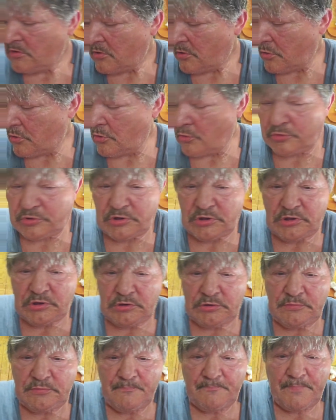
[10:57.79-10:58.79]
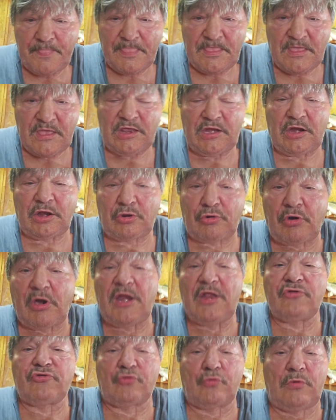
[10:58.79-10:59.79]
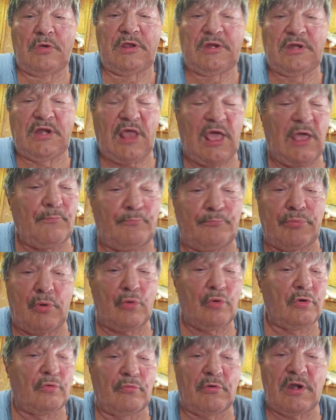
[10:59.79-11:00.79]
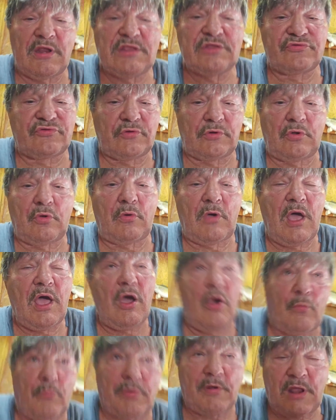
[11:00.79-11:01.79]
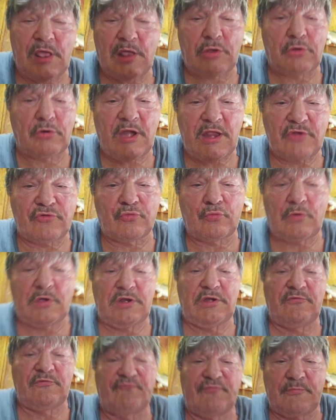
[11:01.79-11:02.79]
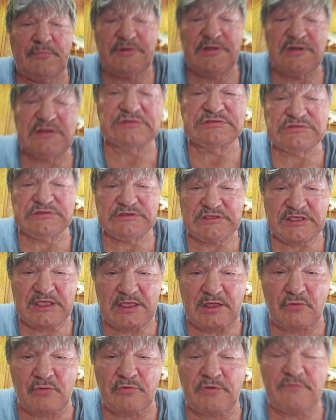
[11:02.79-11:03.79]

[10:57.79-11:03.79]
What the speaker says: Okay, and I graduated. I was born and raised in Ohio, but I graduated from Dixie County,